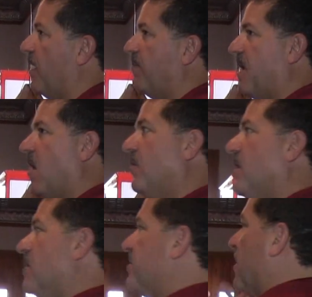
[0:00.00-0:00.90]
up, down,
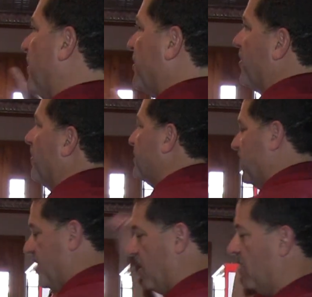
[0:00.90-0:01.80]
someone jumps
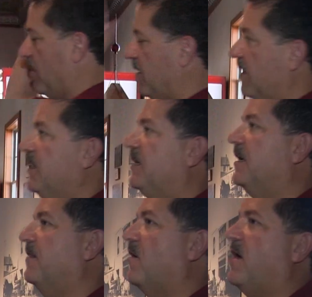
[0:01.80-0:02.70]
in here,
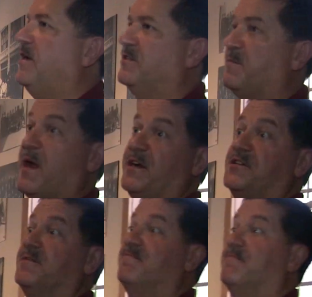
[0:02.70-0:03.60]
getting their hand smashed.